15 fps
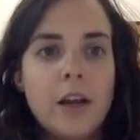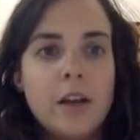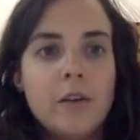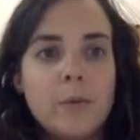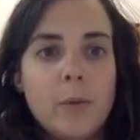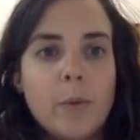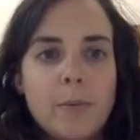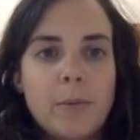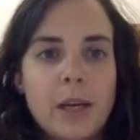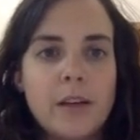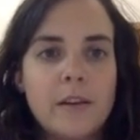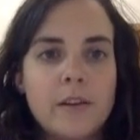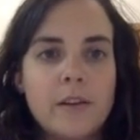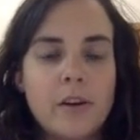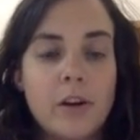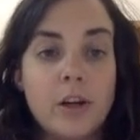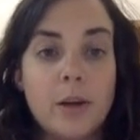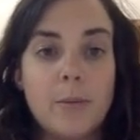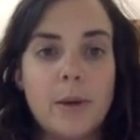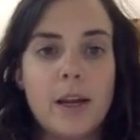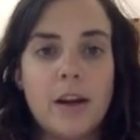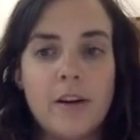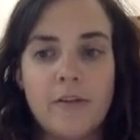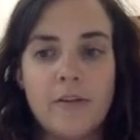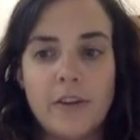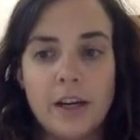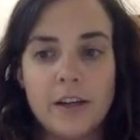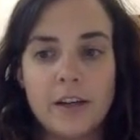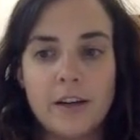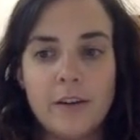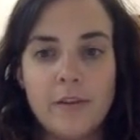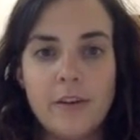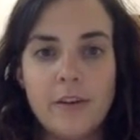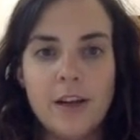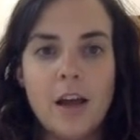is what makes this argument effective.